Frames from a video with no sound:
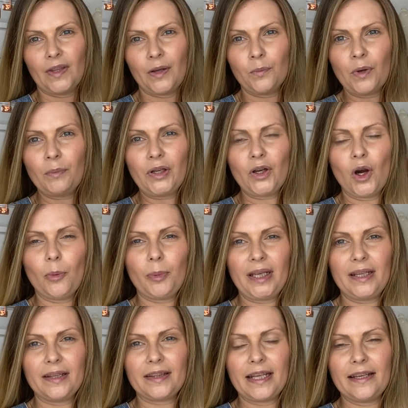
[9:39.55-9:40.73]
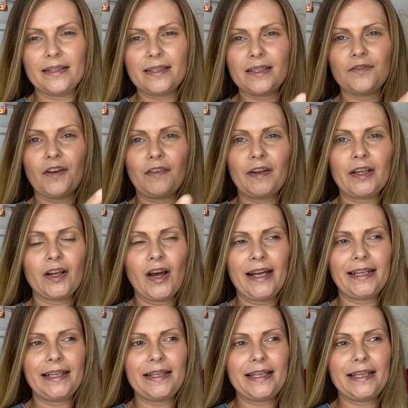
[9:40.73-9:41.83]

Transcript: And when we copy things, it's very unlikely